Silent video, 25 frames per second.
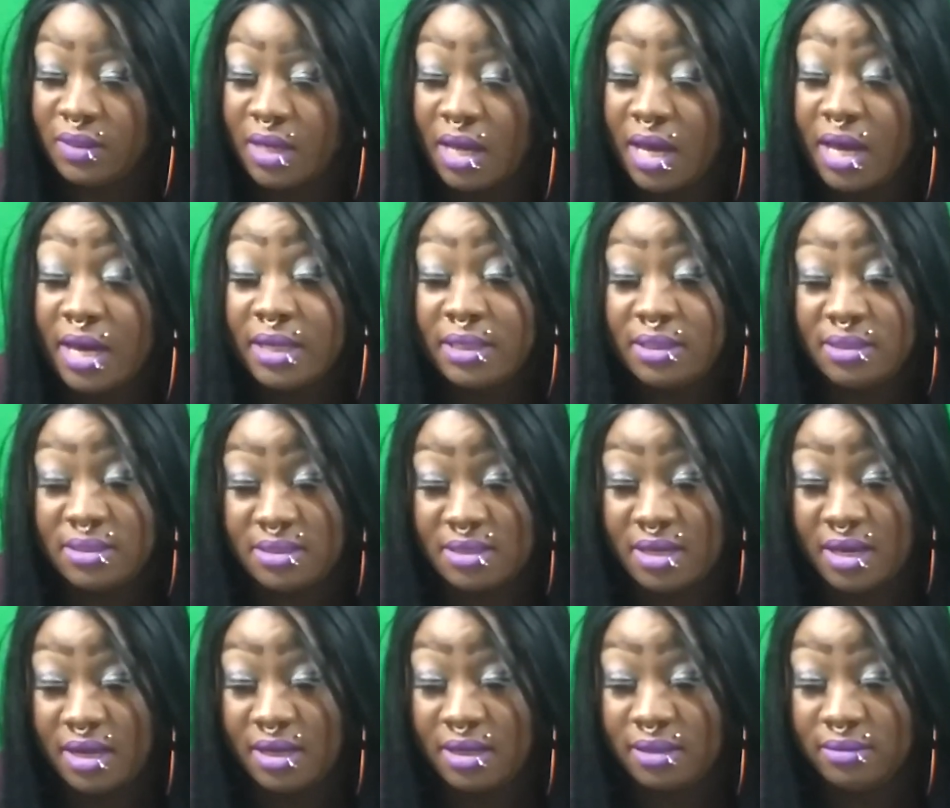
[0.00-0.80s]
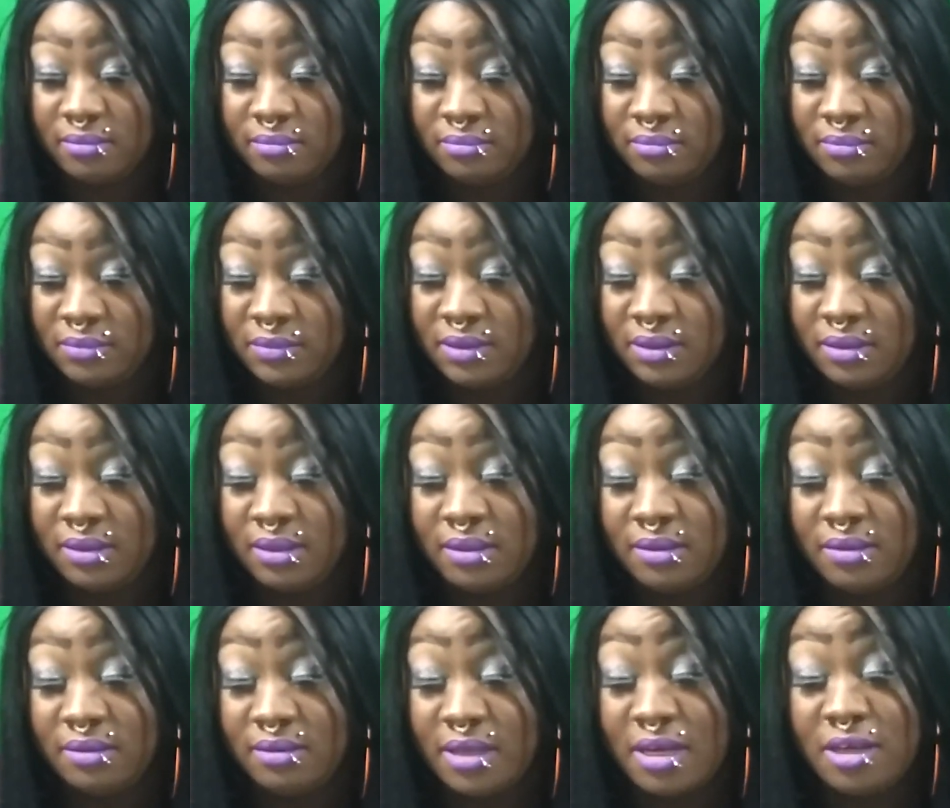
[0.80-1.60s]
I'd say,
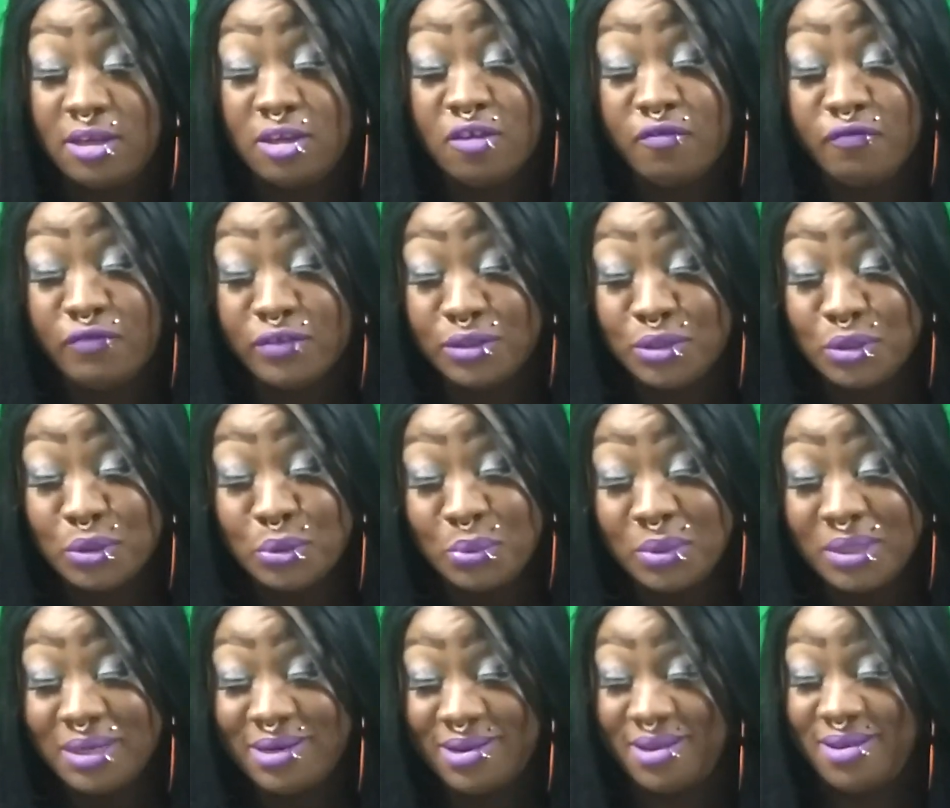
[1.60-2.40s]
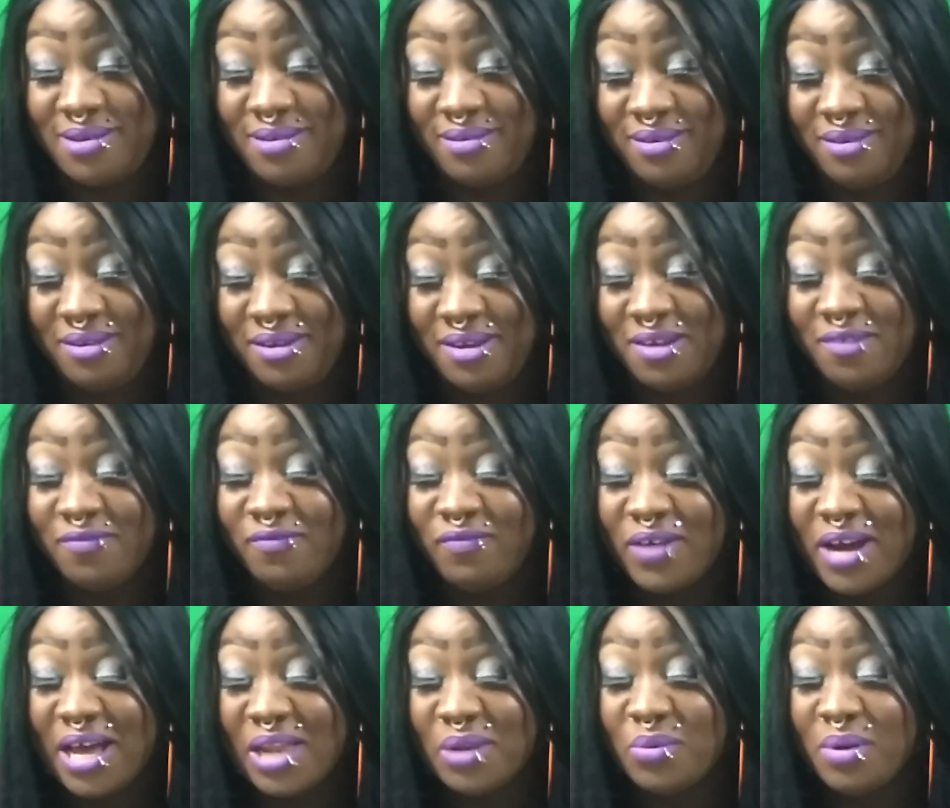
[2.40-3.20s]
thank you for tuning in and
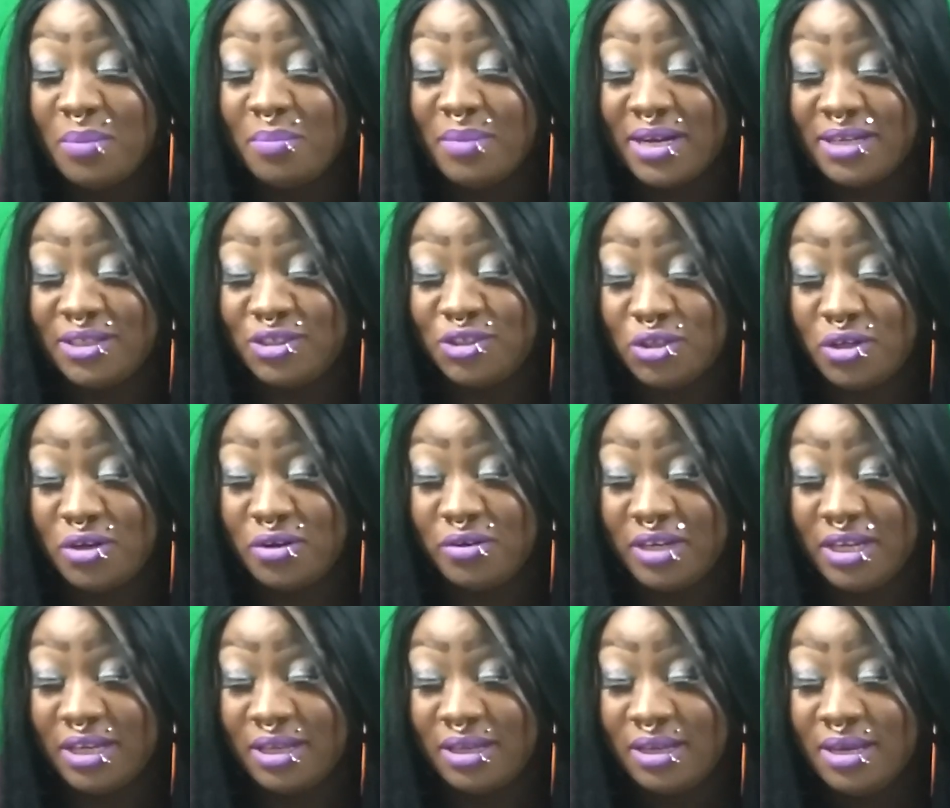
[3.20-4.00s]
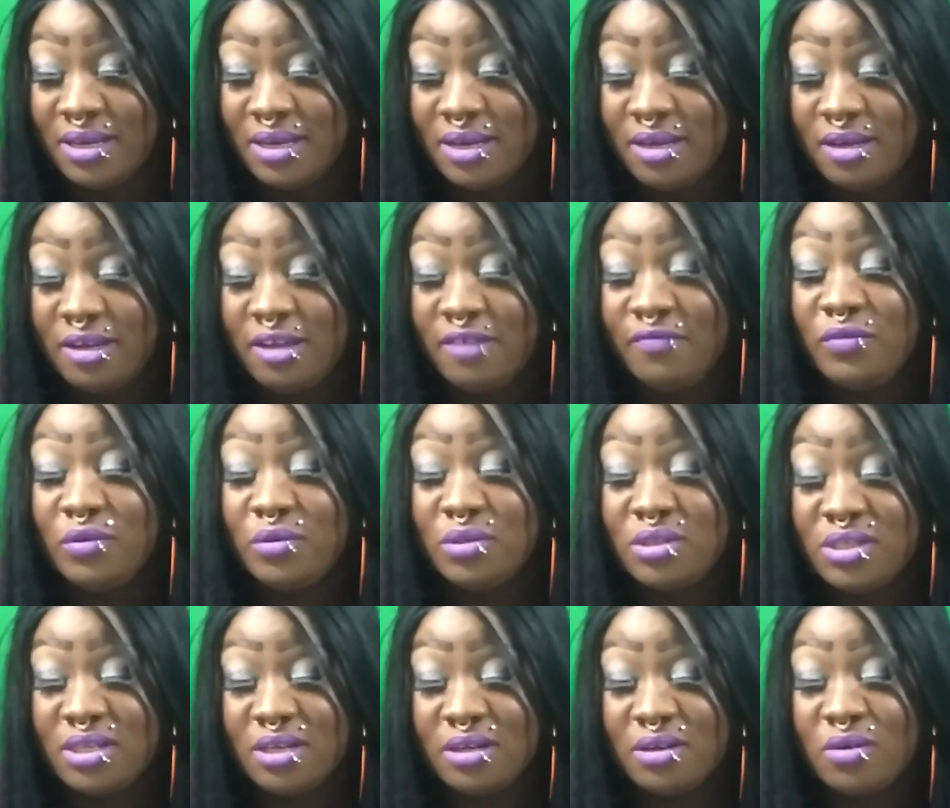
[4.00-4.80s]
following my journey. If you
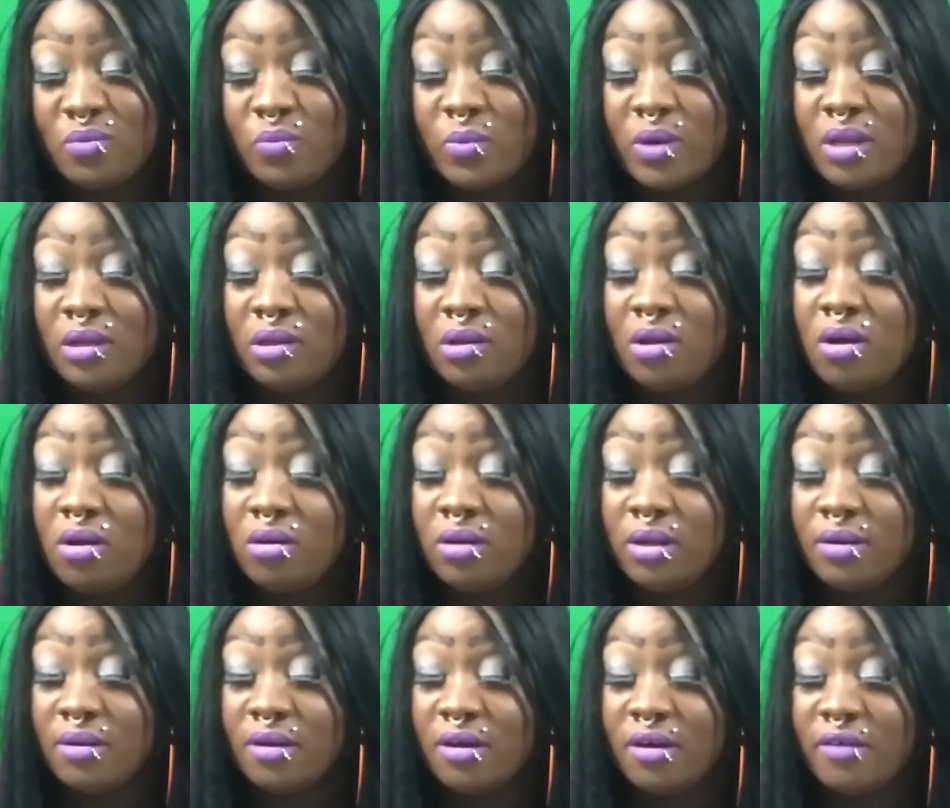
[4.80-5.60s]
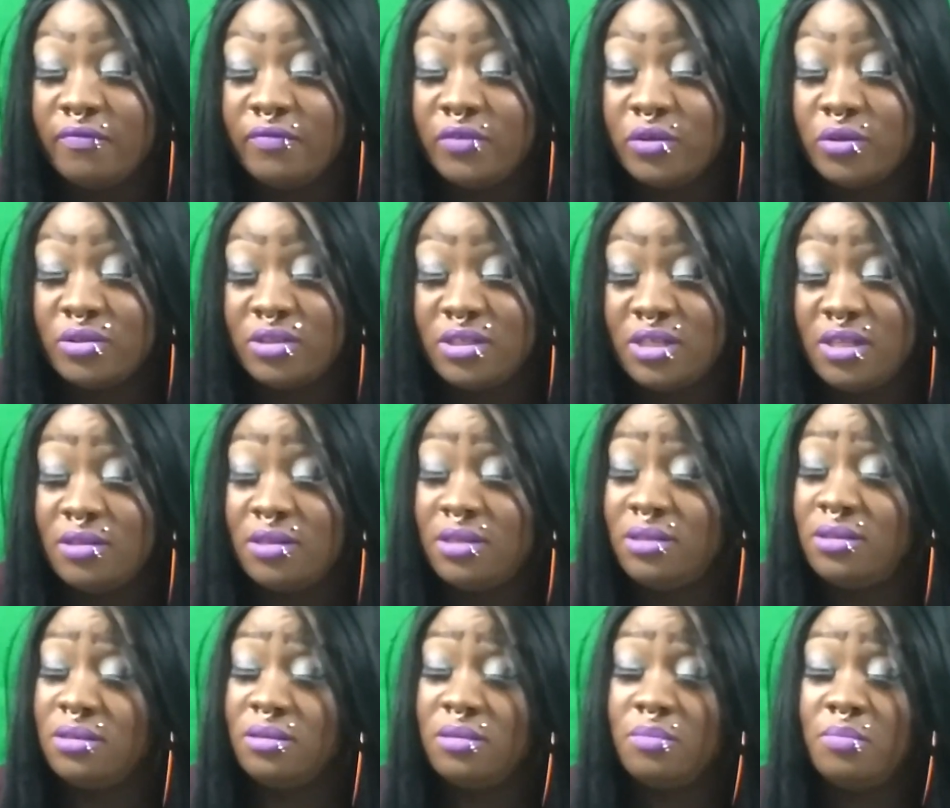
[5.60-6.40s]
stick around long enough, you'll see
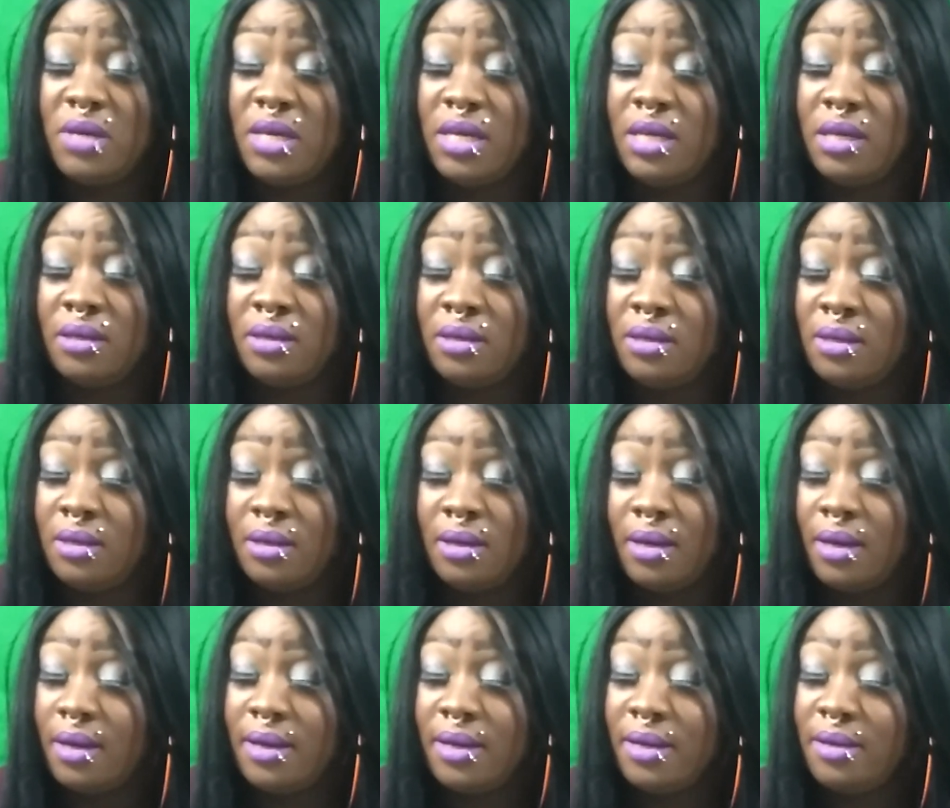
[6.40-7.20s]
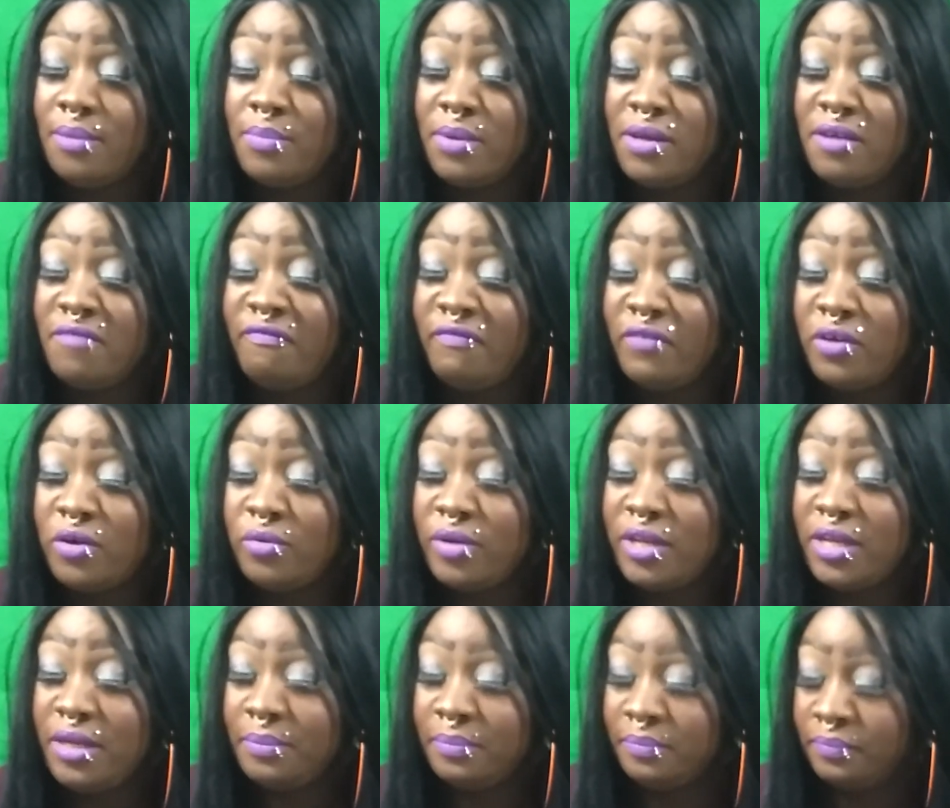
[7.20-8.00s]
this is me. I ain't being
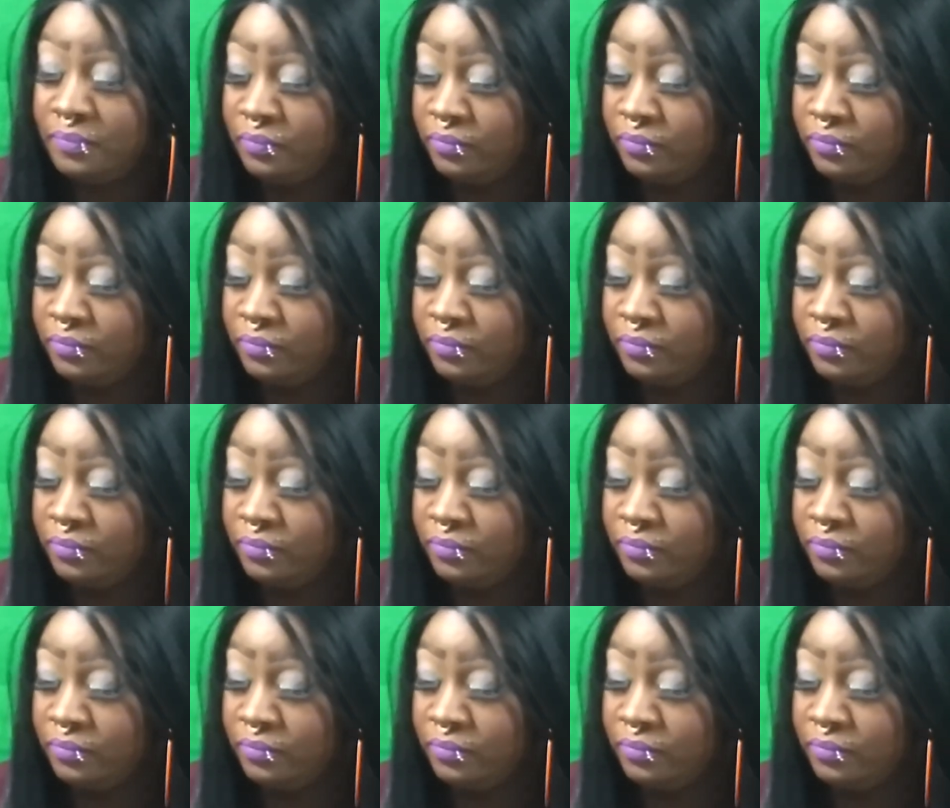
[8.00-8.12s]
phony.